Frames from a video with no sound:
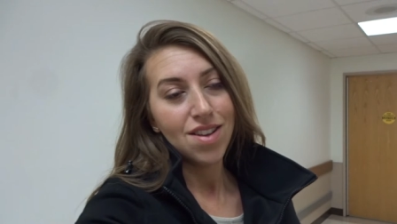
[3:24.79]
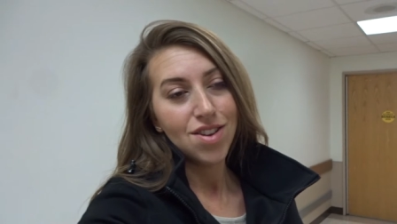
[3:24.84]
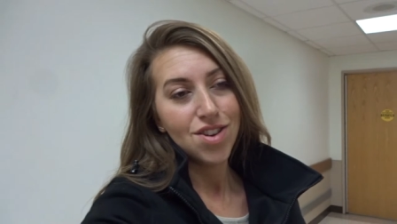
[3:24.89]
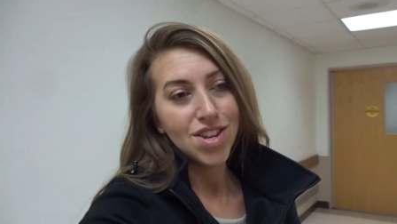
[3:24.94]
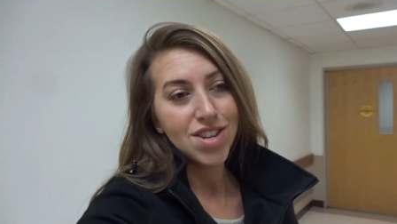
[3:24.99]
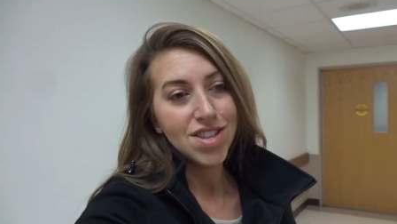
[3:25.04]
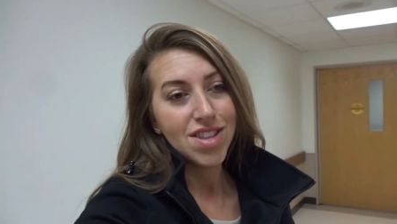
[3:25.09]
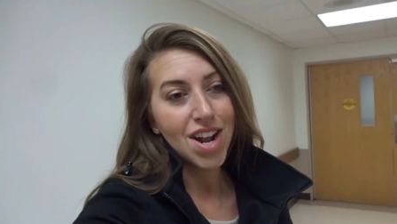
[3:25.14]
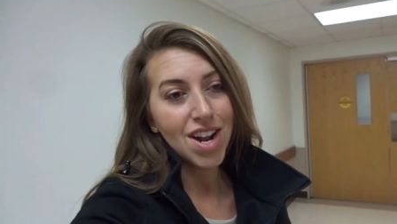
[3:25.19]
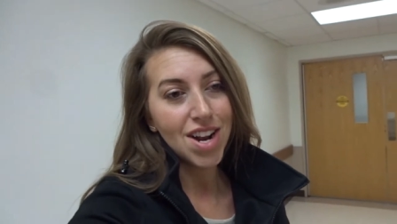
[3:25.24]

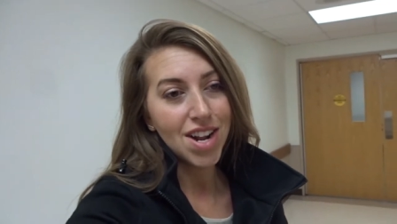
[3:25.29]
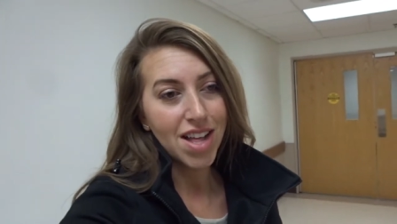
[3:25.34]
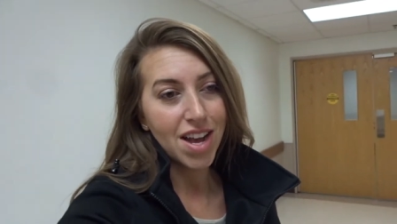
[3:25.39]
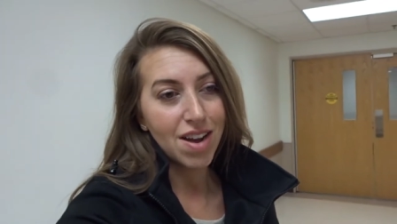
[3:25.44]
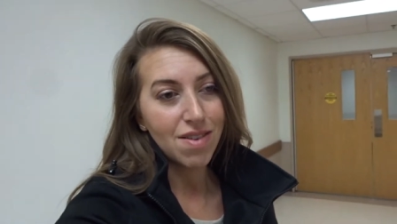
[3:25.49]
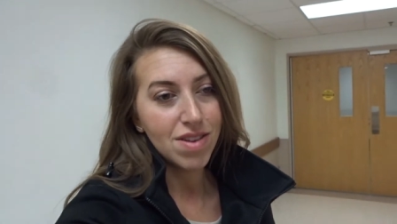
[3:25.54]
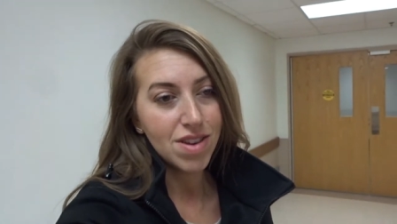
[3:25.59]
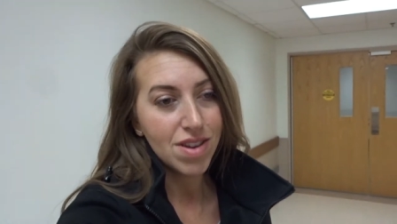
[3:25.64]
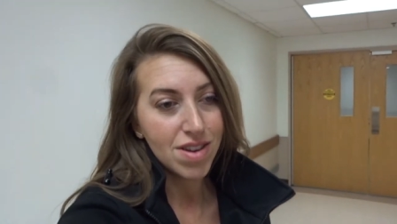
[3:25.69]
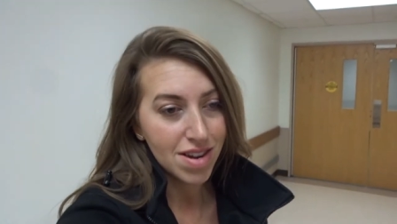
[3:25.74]
She's not
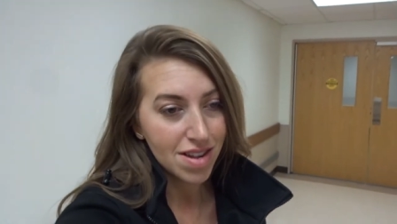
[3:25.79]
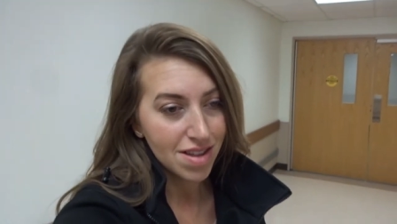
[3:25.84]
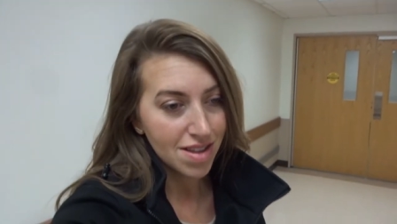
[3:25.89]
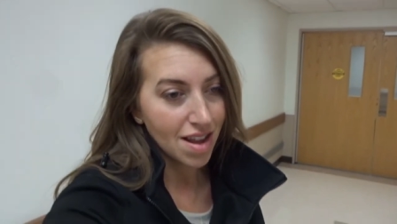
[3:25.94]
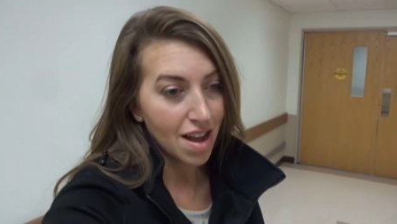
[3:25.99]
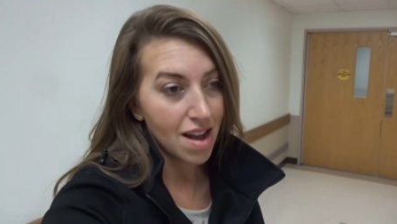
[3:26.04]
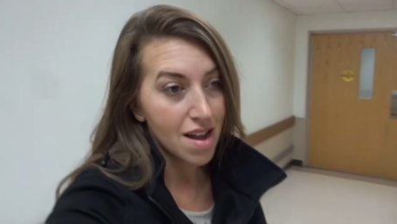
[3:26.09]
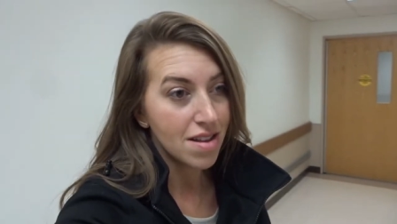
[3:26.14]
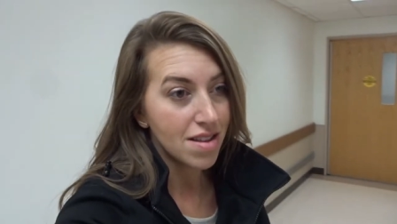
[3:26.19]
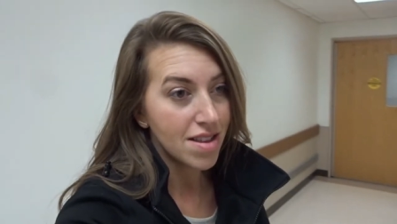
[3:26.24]
allowed to
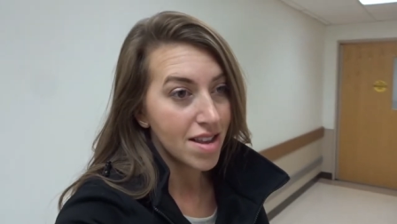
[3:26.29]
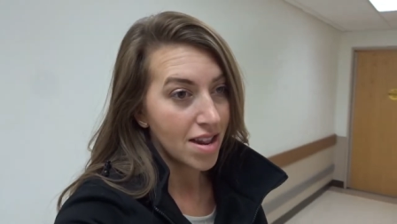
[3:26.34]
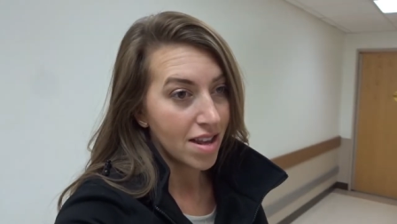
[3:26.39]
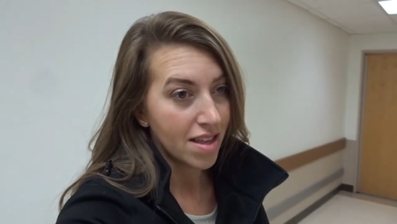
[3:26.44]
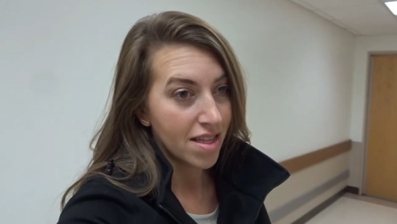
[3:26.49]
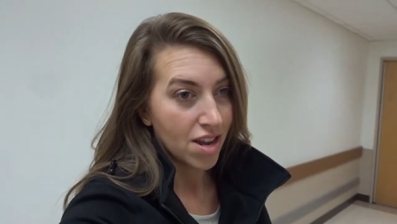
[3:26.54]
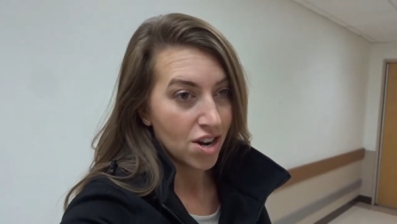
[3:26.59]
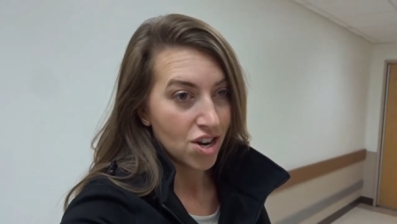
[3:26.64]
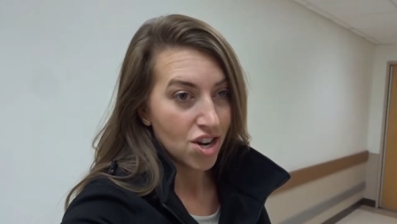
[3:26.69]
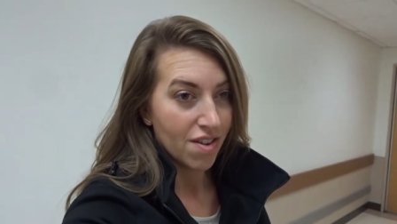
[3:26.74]
discuss
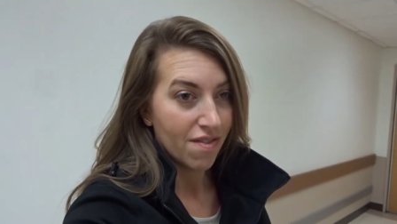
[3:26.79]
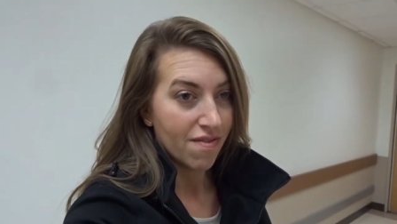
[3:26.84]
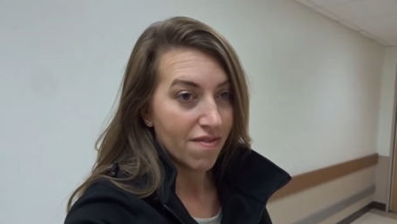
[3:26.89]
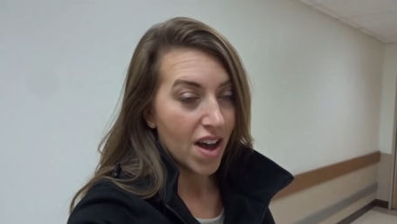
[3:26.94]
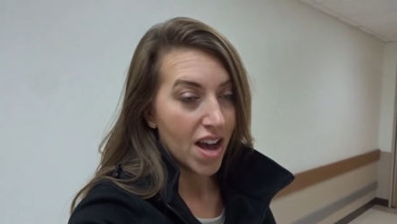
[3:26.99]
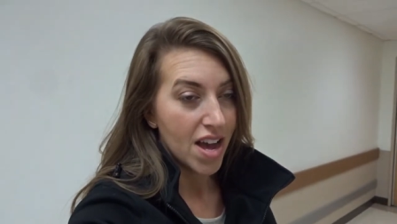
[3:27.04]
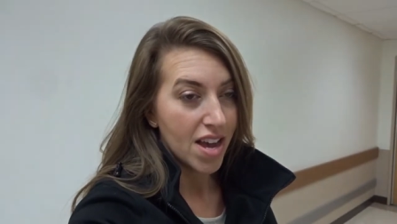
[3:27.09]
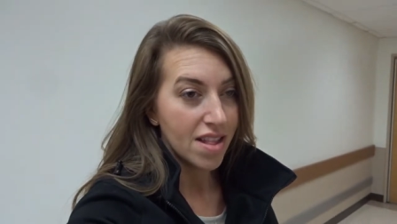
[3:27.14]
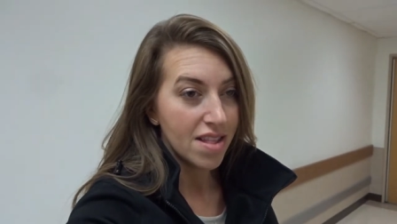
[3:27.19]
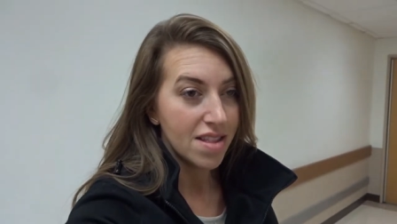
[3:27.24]
anything she
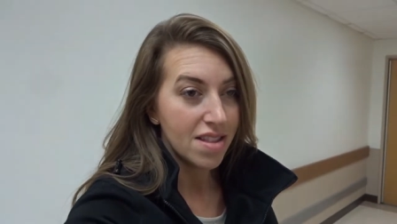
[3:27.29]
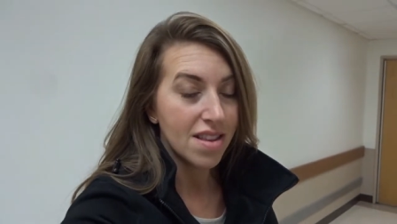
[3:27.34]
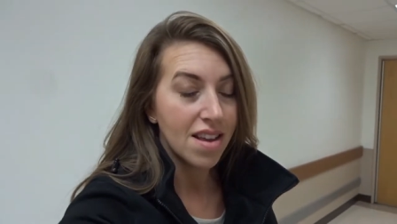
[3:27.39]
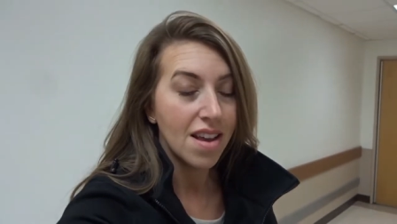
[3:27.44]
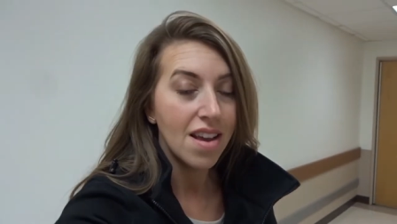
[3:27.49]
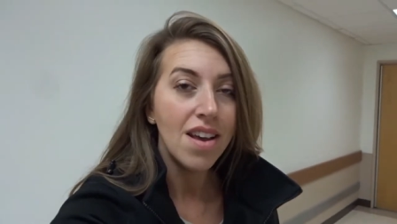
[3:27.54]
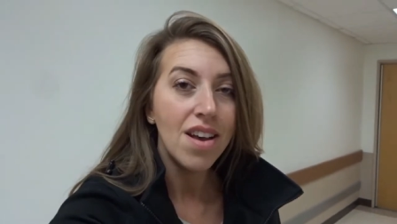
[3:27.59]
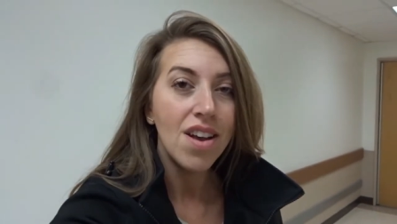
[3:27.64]
finds.